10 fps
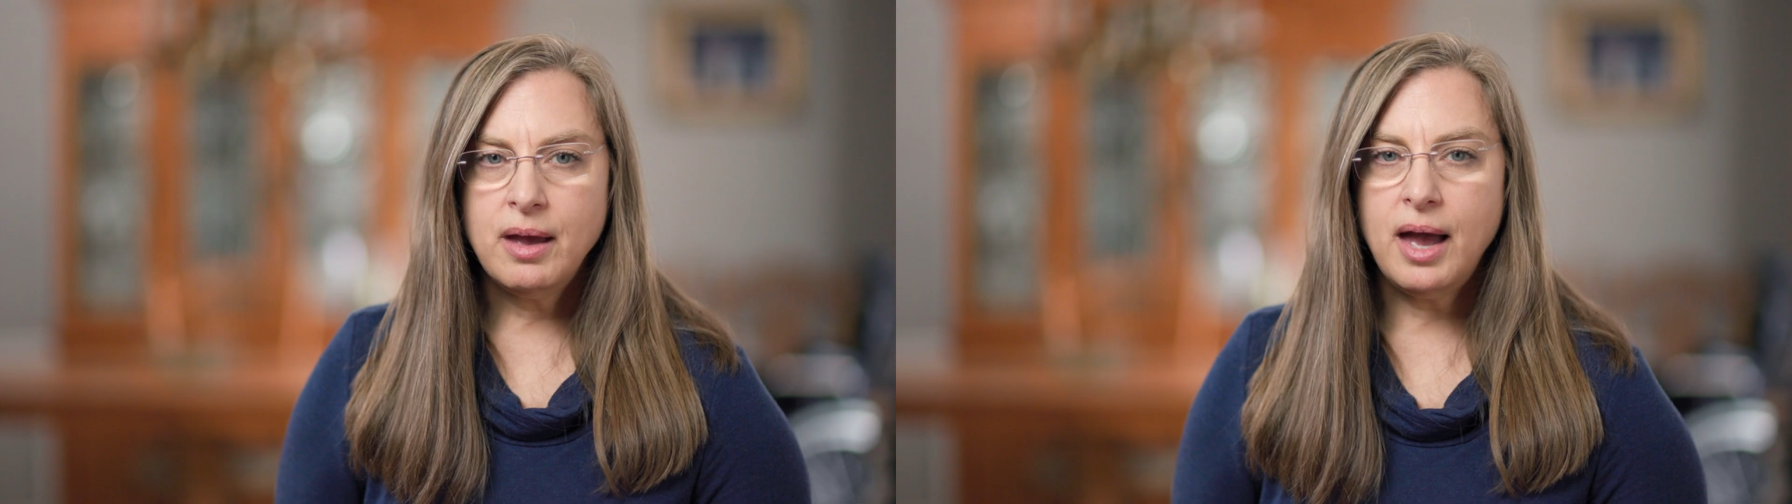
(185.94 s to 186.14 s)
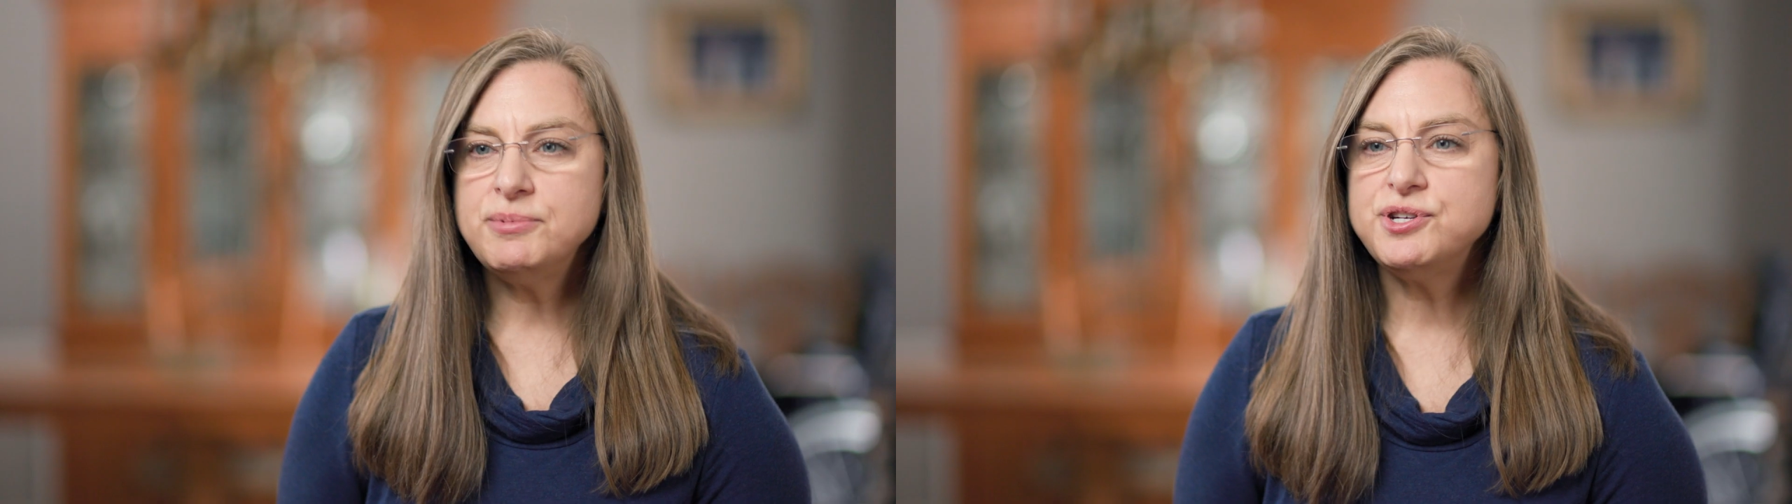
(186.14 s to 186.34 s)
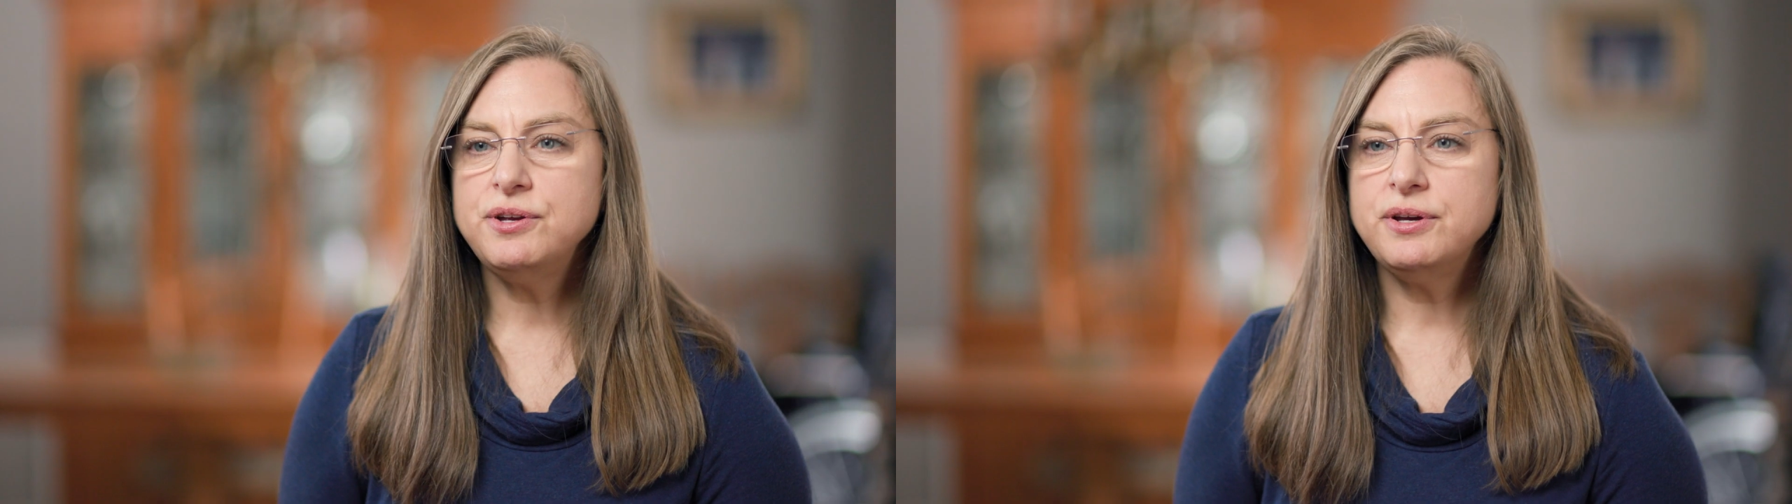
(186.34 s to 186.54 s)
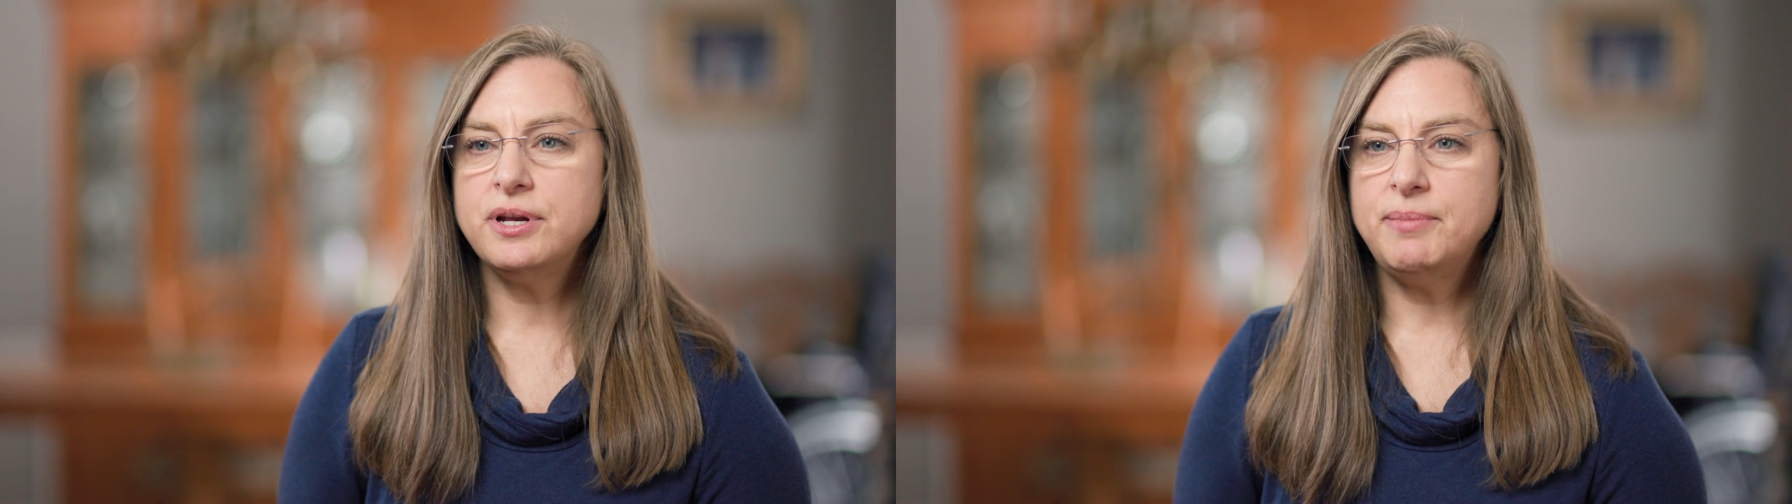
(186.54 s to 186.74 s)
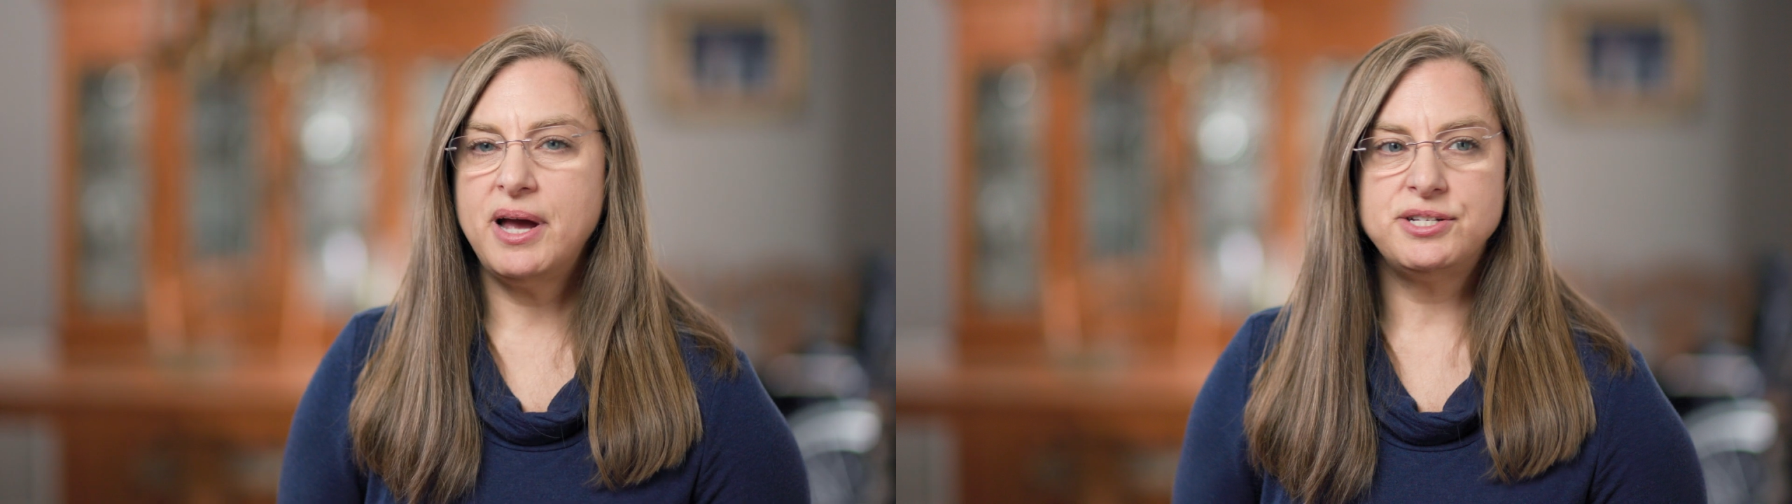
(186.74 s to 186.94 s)
I'm sure you can
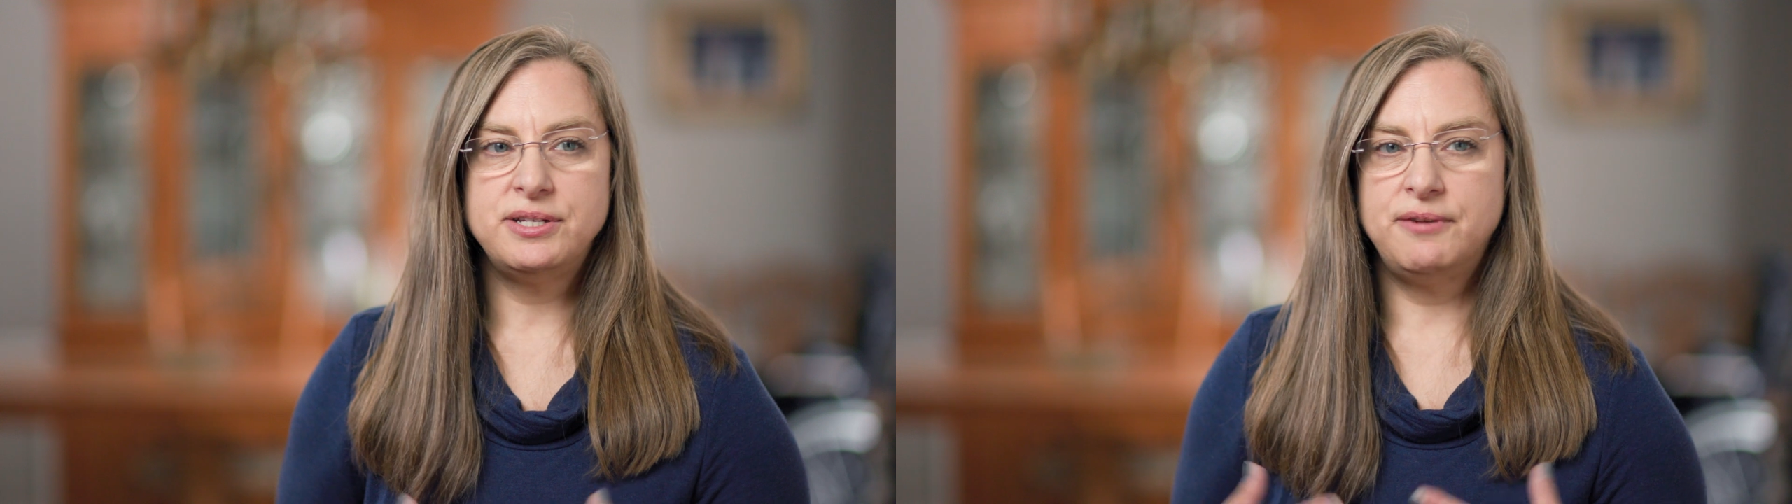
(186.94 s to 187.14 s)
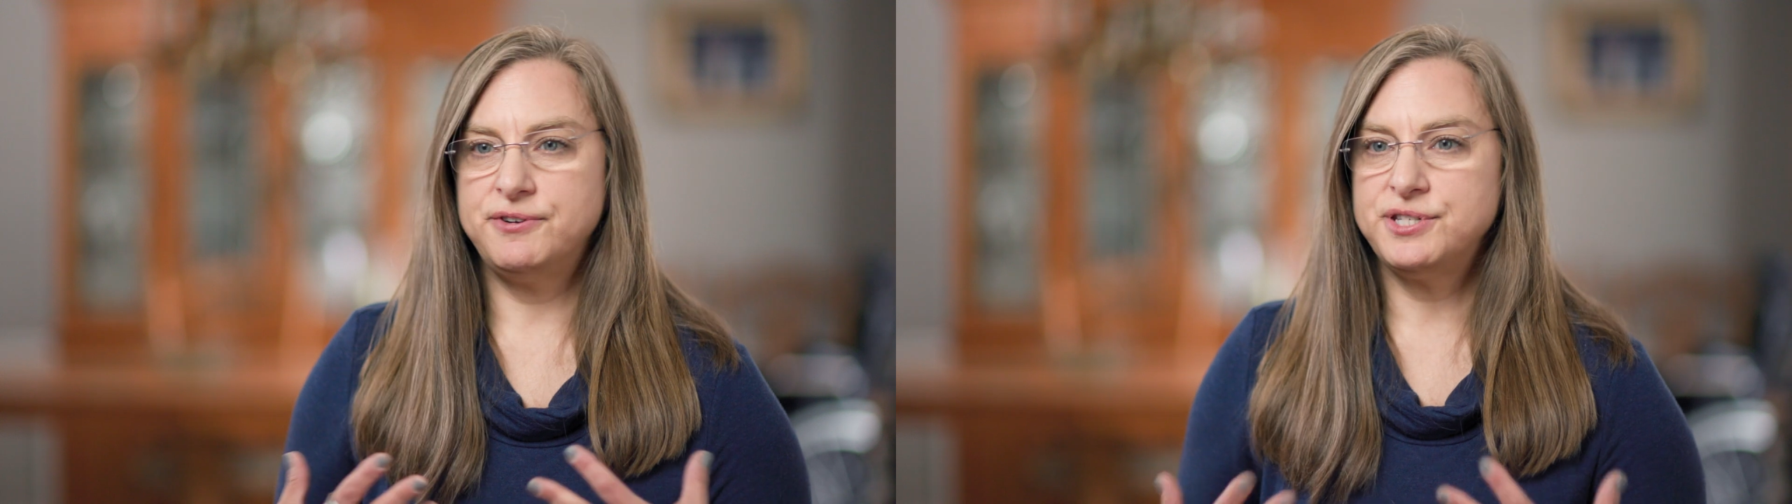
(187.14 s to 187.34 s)
imagine that for